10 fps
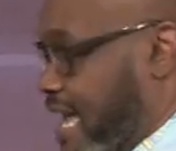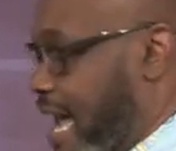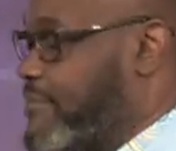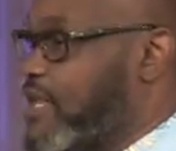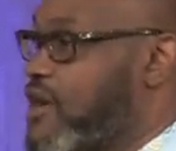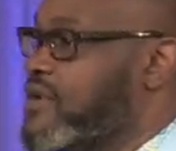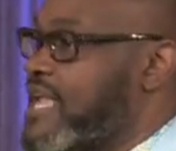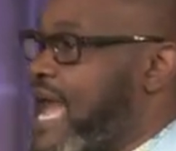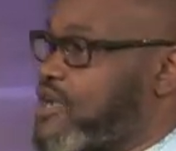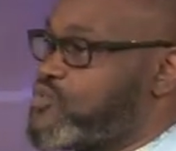I'm
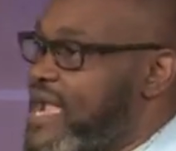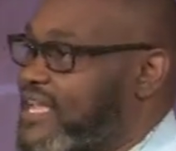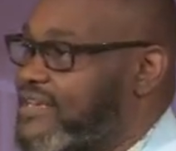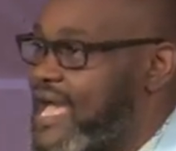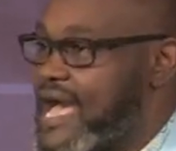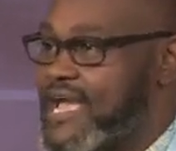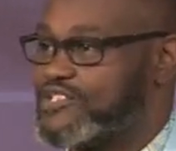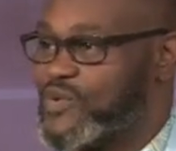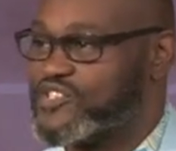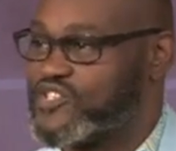learning how to recognize when